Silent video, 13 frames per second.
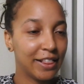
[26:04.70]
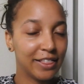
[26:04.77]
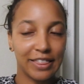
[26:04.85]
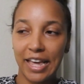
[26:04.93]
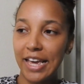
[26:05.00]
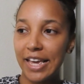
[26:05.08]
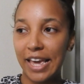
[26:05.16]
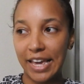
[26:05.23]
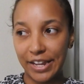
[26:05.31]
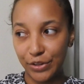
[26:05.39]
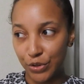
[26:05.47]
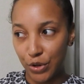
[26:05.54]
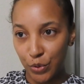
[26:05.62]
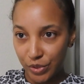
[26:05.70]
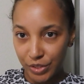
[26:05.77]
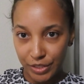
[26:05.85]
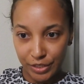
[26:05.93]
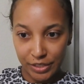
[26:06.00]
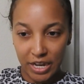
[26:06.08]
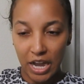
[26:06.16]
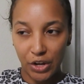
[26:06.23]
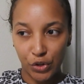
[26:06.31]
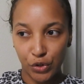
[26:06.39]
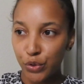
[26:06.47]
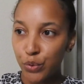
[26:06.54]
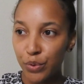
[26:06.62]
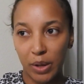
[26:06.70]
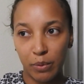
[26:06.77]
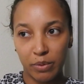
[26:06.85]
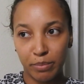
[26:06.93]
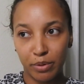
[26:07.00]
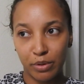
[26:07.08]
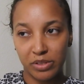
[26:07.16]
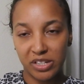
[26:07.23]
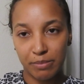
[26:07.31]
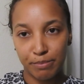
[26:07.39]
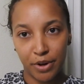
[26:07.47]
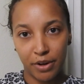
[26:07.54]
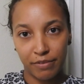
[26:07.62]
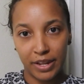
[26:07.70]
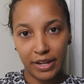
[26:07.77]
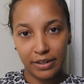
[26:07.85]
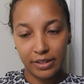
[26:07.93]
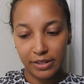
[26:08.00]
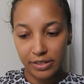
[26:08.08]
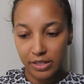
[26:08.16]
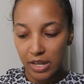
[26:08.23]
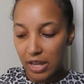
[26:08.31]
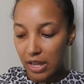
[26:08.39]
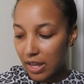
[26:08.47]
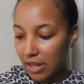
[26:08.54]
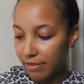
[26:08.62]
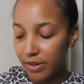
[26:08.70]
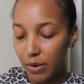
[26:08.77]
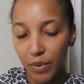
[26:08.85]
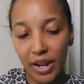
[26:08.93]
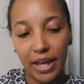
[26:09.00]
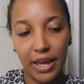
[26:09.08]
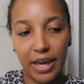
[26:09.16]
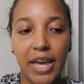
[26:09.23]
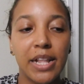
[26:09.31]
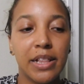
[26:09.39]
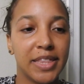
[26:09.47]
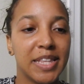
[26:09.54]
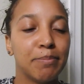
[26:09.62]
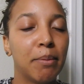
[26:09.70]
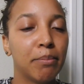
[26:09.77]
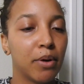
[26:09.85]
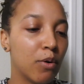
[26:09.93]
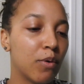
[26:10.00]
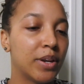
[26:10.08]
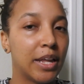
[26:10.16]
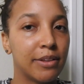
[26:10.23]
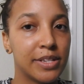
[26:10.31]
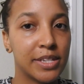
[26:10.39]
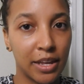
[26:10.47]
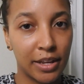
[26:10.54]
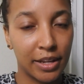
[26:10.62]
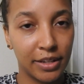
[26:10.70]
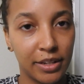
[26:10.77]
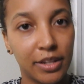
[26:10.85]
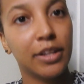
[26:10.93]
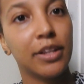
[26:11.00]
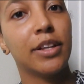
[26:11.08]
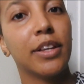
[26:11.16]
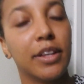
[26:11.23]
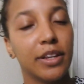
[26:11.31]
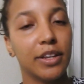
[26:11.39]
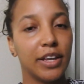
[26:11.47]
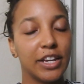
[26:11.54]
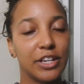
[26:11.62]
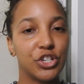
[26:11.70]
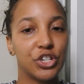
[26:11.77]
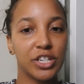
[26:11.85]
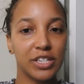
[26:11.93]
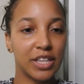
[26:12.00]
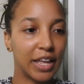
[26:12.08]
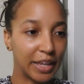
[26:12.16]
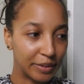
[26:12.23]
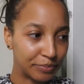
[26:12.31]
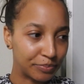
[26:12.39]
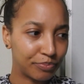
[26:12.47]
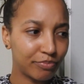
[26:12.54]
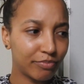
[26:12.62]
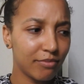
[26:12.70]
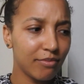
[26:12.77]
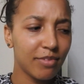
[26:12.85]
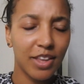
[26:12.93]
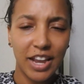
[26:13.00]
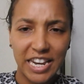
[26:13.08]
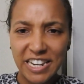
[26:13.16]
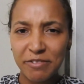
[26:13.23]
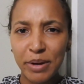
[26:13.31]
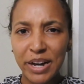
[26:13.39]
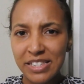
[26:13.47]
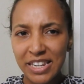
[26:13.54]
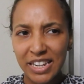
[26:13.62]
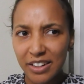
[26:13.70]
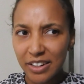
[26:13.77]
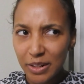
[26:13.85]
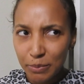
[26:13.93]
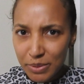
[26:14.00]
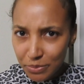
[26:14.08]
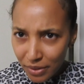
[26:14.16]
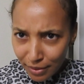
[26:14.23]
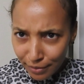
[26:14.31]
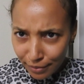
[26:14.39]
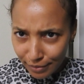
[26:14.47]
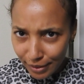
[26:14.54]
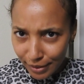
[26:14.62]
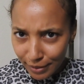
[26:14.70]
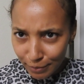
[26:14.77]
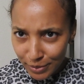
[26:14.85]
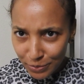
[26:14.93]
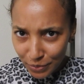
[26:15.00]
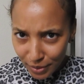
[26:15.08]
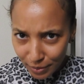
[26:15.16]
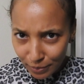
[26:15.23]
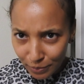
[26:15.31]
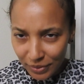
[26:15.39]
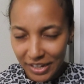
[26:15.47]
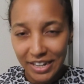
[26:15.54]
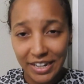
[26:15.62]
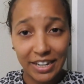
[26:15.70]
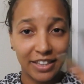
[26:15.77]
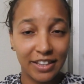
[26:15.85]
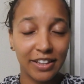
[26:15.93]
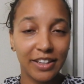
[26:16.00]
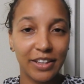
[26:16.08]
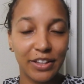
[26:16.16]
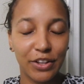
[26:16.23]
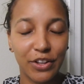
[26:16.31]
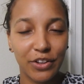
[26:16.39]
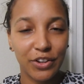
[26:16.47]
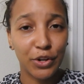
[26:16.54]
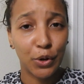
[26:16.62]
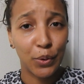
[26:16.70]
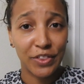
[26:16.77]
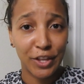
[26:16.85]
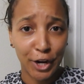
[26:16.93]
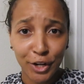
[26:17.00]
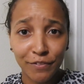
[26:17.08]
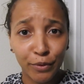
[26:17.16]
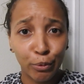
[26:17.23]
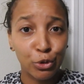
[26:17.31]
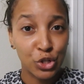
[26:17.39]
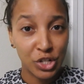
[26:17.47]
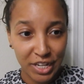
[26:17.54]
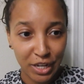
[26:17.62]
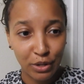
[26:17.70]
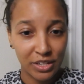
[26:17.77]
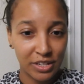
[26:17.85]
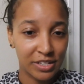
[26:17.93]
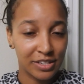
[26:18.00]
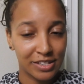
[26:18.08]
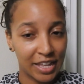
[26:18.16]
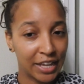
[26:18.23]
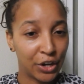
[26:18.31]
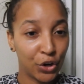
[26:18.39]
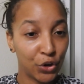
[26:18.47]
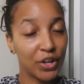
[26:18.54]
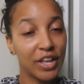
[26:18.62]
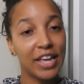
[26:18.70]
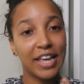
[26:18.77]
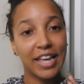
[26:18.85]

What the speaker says: They ain't no good. I knew they would pull something off like this. You know what? I hate them. I'm going outside. And she's like, and everybody's like, girl, what's wrong? Girl, what's wrong? And in the, in the interview, she tells us, it's like, girl,